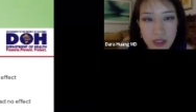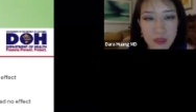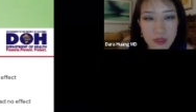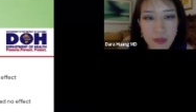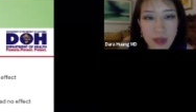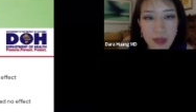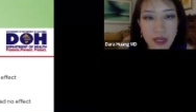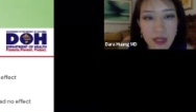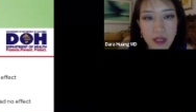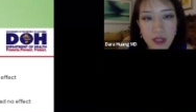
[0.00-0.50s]

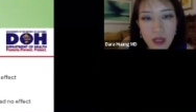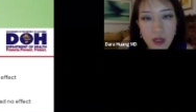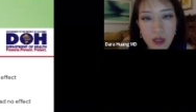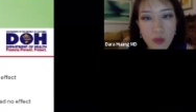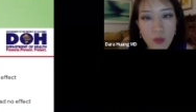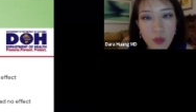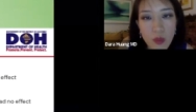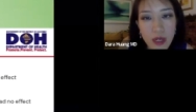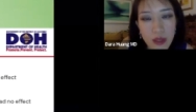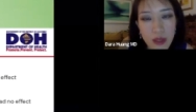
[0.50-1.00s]
Depending
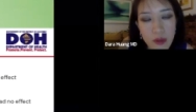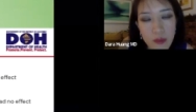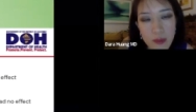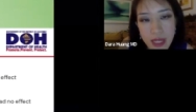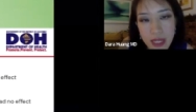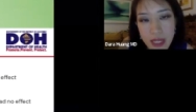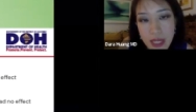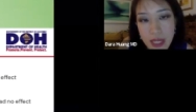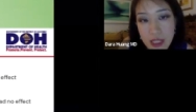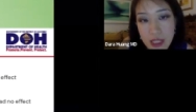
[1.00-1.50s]
on what other
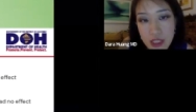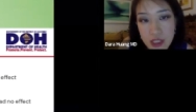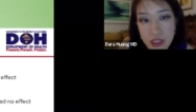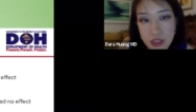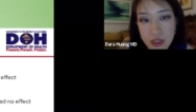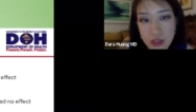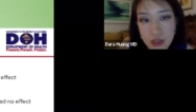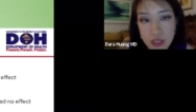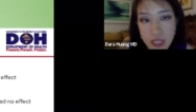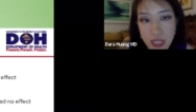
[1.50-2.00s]

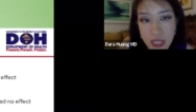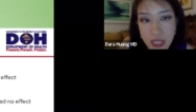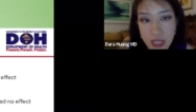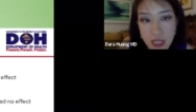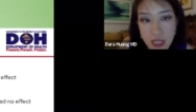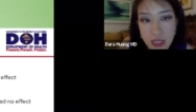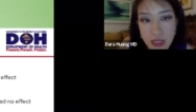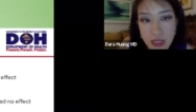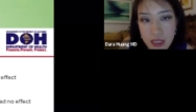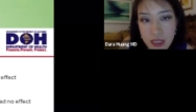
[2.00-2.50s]
medications you're
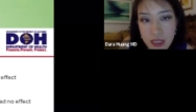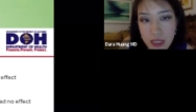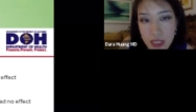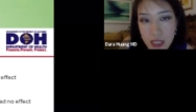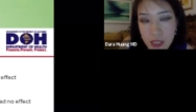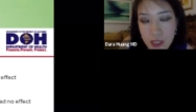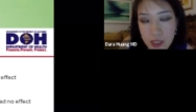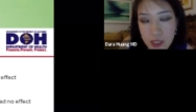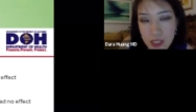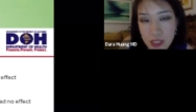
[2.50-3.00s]
taking, the
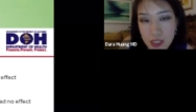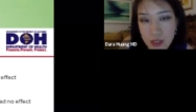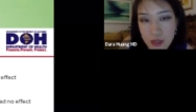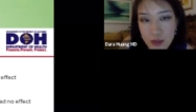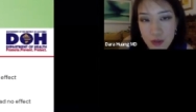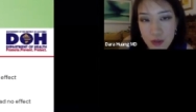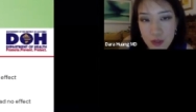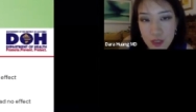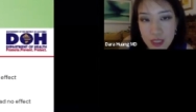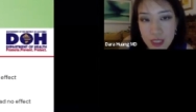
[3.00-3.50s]
THC
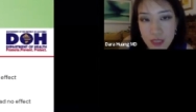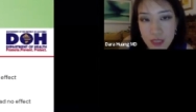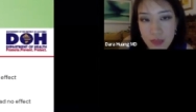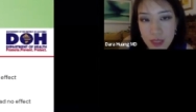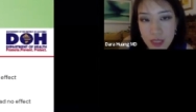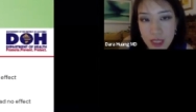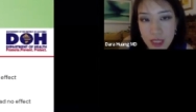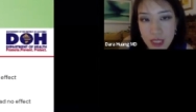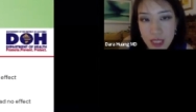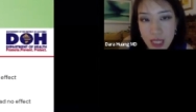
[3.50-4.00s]
or
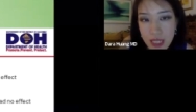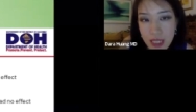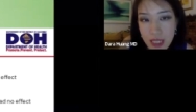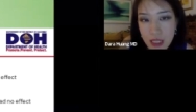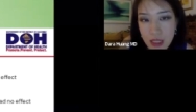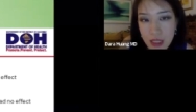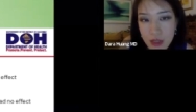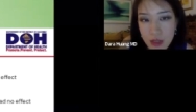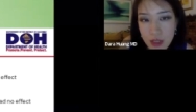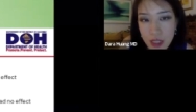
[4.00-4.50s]
CBD can
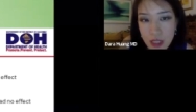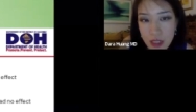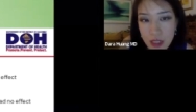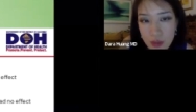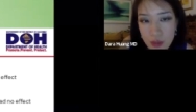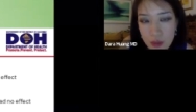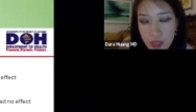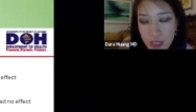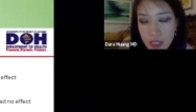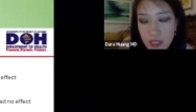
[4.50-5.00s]
either
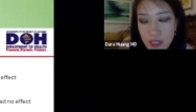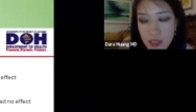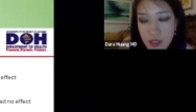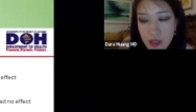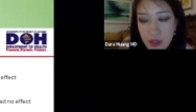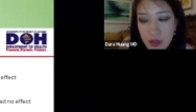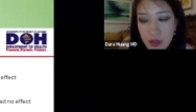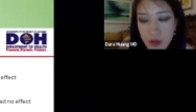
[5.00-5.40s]
increase